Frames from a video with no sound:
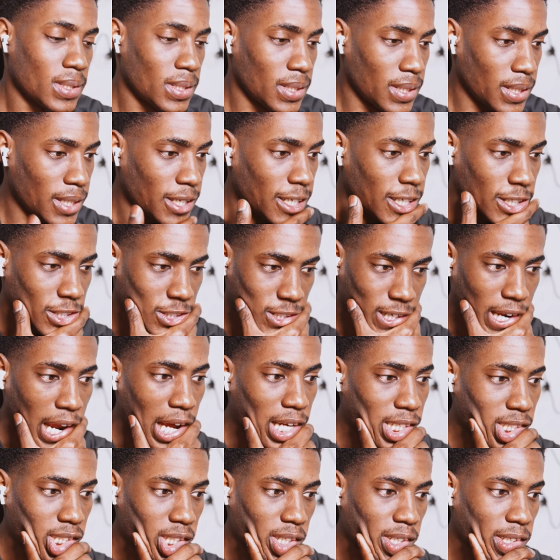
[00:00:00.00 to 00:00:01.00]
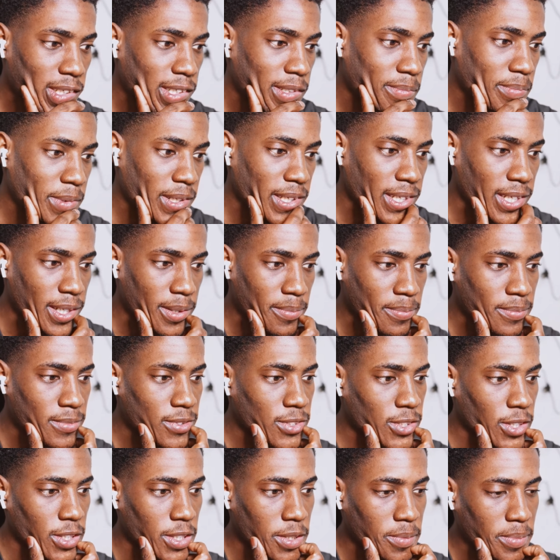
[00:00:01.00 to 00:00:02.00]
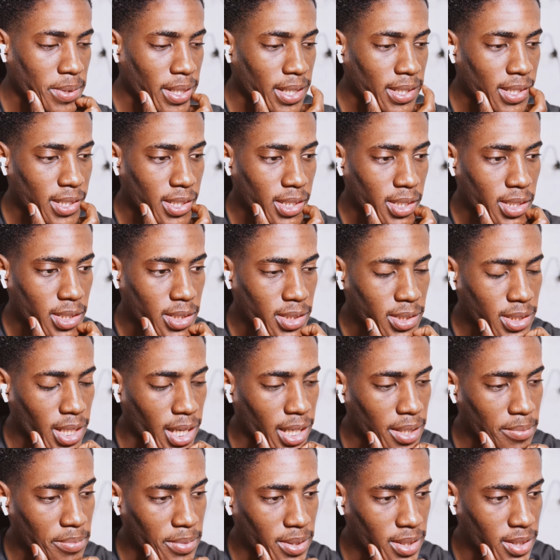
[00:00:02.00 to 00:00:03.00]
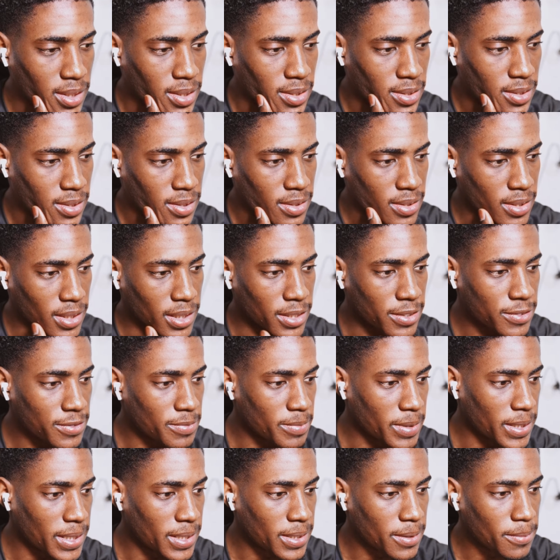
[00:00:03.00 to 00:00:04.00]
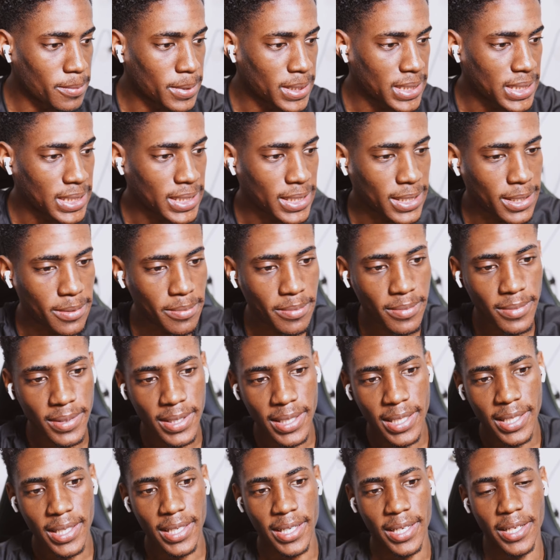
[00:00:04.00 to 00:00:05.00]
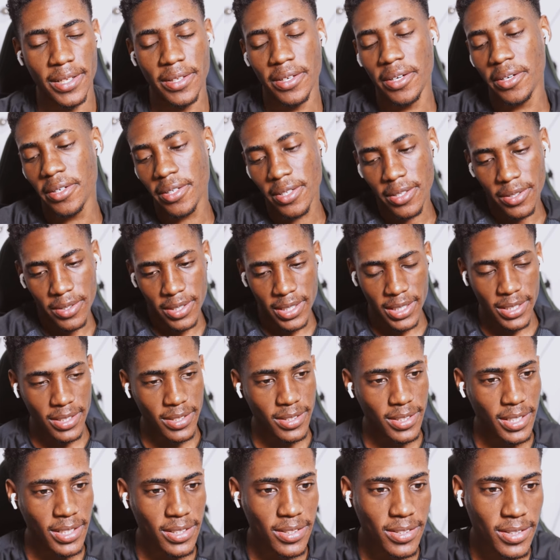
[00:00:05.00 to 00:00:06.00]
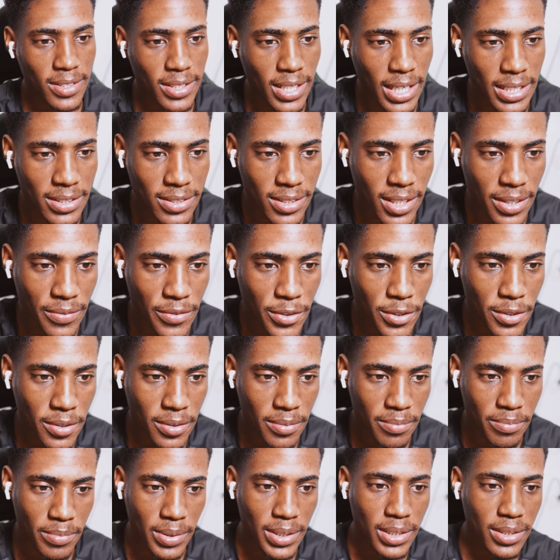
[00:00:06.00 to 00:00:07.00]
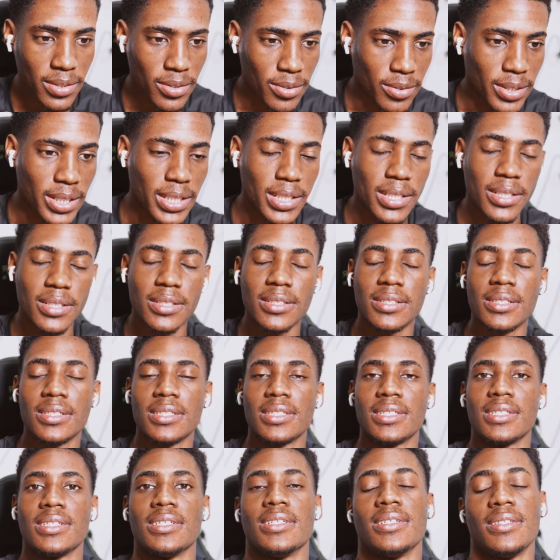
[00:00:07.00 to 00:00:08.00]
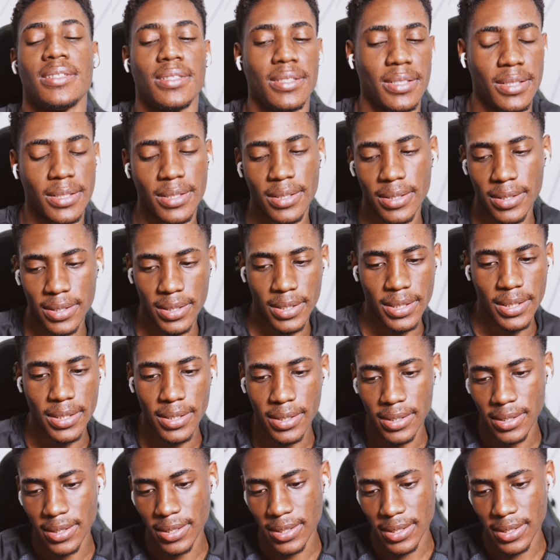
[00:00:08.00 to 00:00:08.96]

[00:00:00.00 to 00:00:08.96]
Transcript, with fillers: Yeah, shout out to her, man. I'm sorry about the diabetes stuff, man. But um, healthcare in the United States has never been great. Uh,